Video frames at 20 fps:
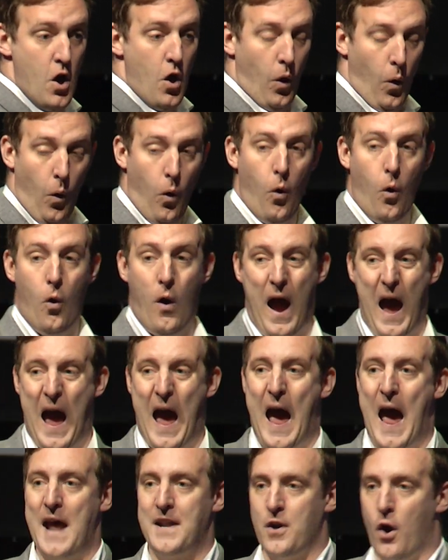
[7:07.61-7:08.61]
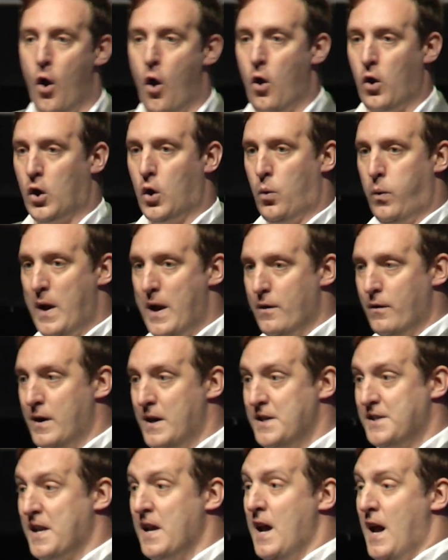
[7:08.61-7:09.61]
or ad hoc
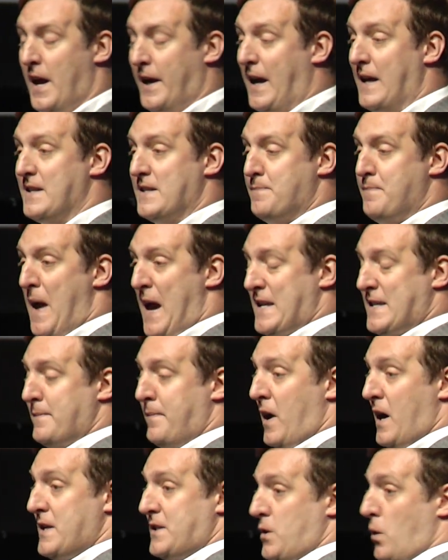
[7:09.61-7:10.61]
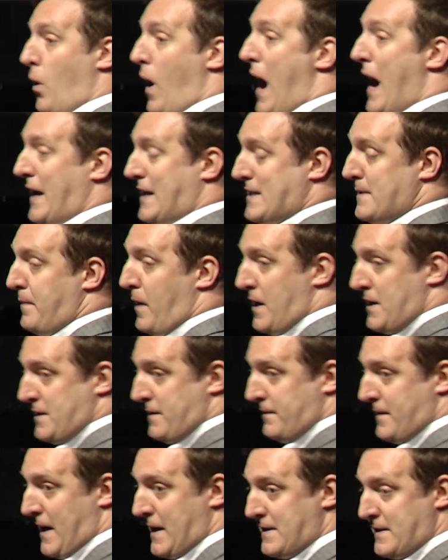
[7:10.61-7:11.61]
queries against petabytes or exabytes
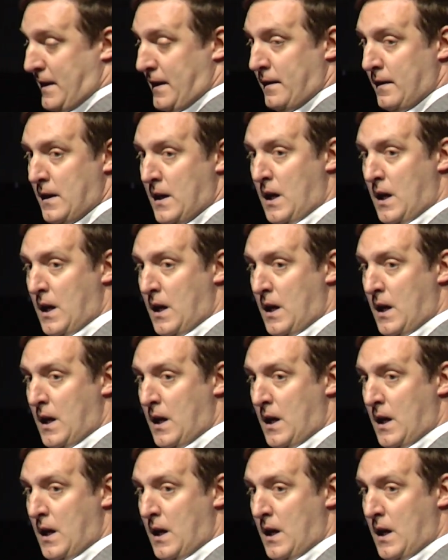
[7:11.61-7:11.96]
of data.